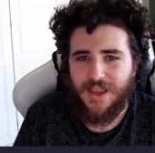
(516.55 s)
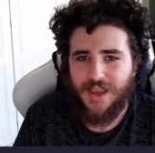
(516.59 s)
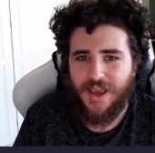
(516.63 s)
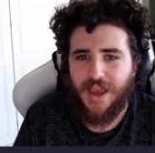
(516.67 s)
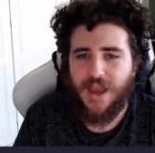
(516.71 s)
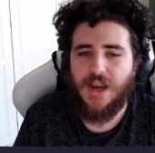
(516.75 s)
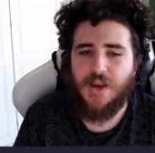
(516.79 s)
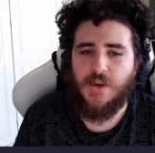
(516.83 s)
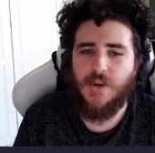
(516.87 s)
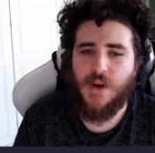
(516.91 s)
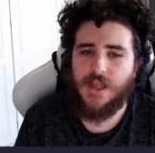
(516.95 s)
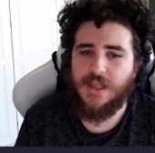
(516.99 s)

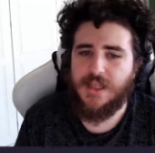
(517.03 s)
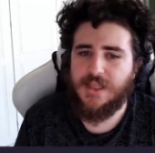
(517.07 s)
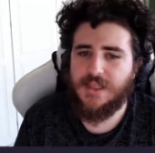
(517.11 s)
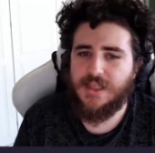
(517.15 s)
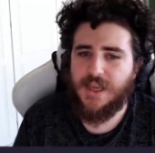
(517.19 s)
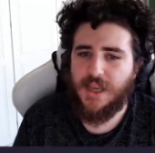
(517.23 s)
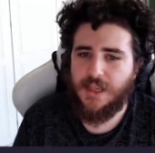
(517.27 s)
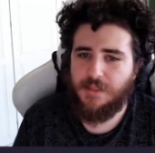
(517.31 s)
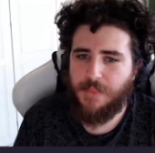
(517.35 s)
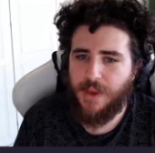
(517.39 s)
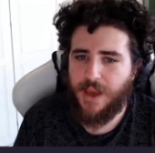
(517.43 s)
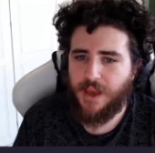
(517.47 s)
Anyway, let's
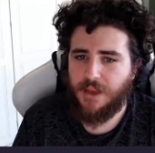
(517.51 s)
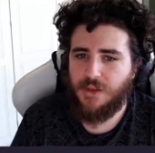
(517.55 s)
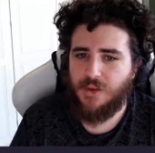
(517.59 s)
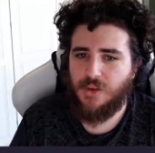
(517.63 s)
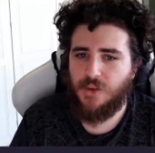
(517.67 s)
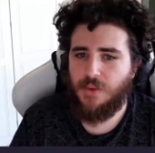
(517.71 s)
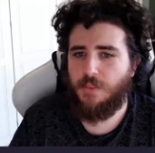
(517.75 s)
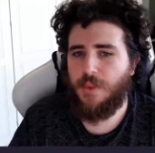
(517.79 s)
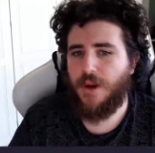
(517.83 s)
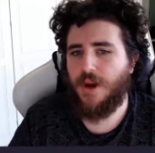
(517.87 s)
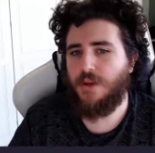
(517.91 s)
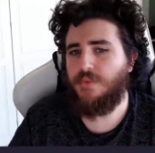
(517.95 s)
get back
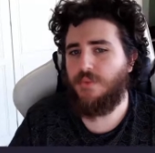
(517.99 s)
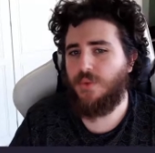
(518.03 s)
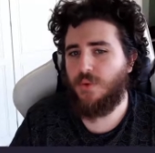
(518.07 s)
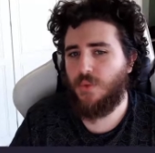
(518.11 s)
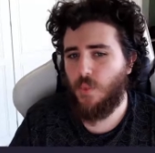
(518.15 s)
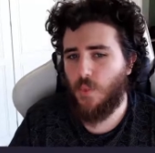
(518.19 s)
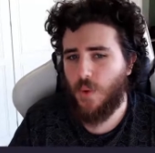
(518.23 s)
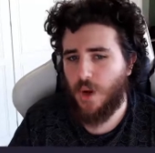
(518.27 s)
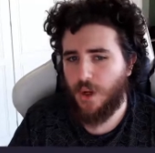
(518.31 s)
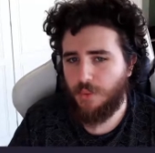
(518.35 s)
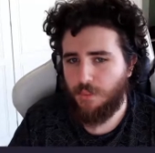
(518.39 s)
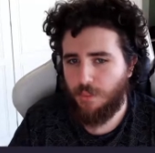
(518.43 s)
to the PinePhone
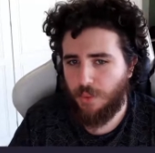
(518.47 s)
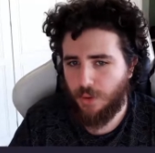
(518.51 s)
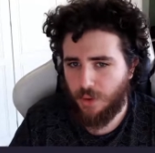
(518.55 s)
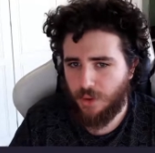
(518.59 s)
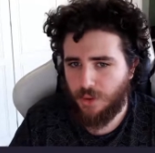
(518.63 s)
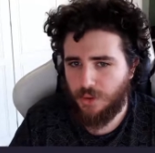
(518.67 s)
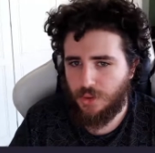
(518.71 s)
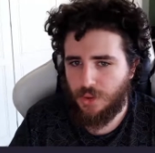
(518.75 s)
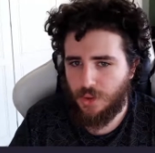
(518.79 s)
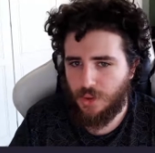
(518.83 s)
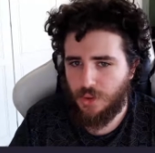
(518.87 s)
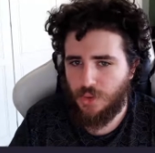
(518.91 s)

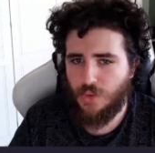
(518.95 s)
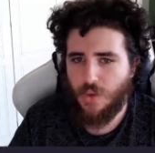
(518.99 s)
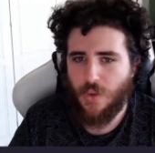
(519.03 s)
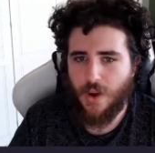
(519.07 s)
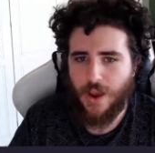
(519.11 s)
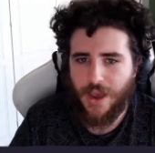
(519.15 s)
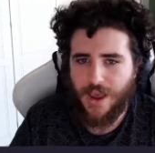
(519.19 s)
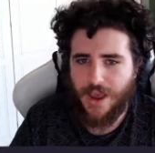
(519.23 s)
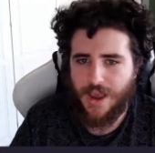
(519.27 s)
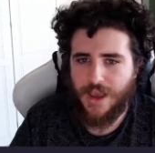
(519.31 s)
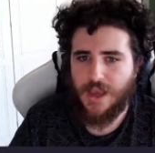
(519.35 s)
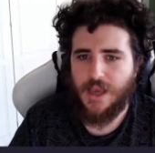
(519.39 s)

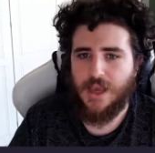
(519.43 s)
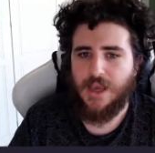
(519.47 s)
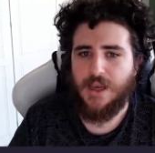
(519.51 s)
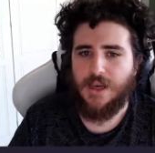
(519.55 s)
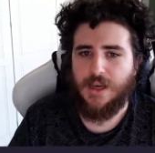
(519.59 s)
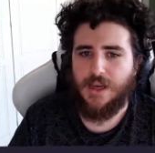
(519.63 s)
1.2a.